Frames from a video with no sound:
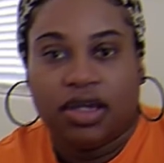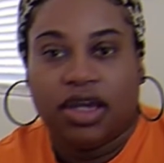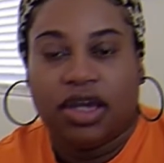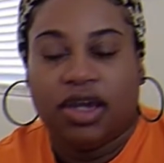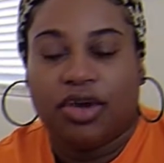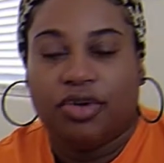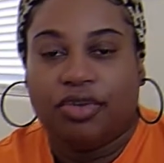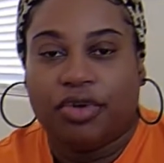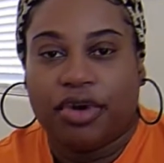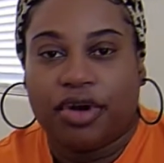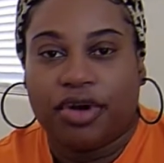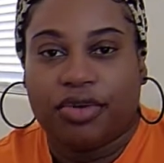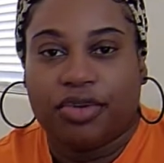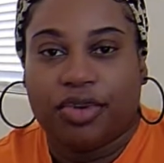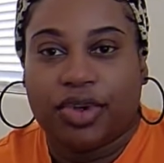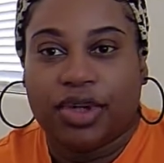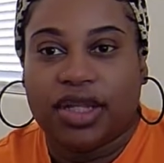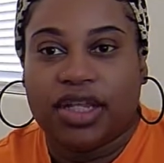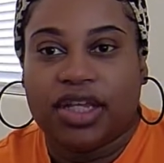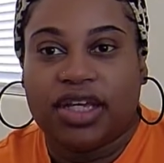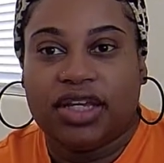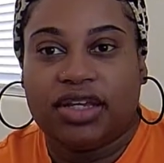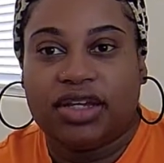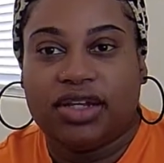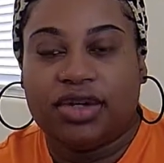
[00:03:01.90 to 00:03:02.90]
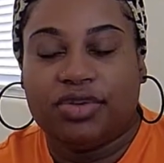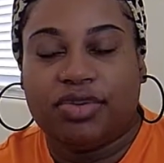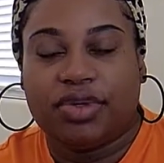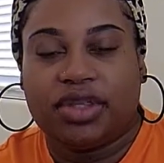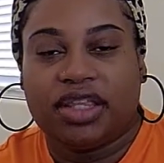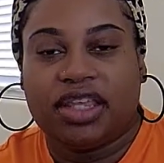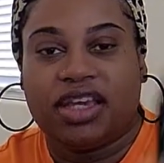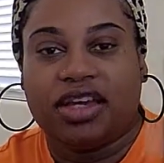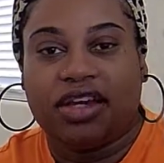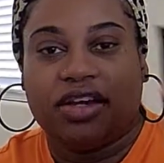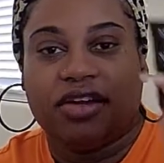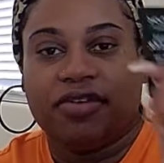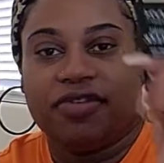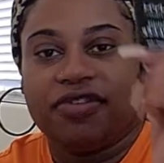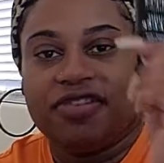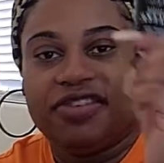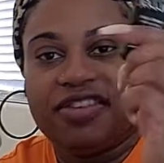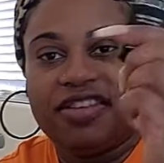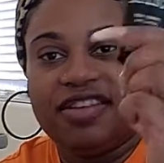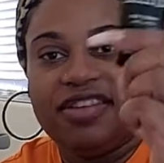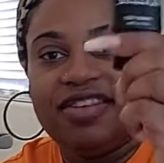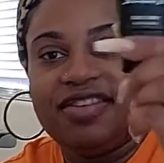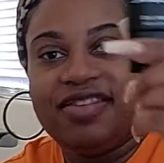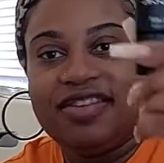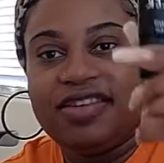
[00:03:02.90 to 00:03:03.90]
It worked really good with the Elf
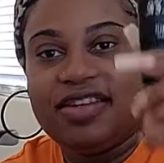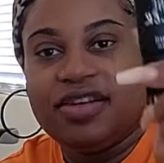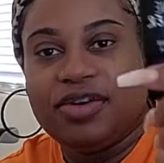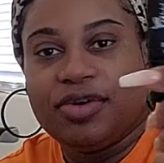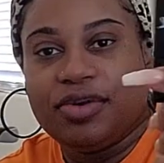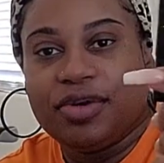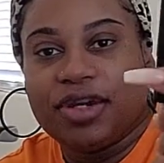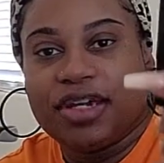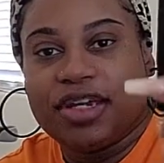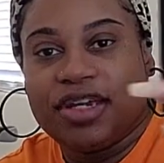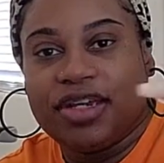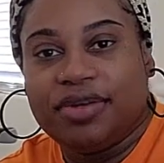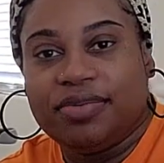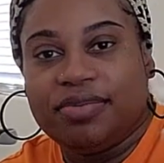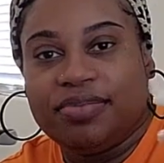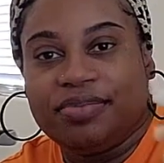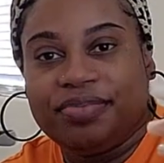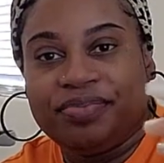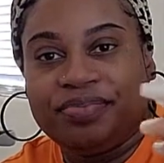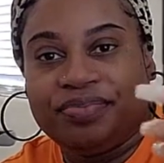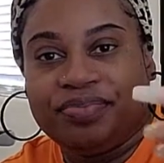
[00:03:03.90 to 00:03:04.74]
C C cream.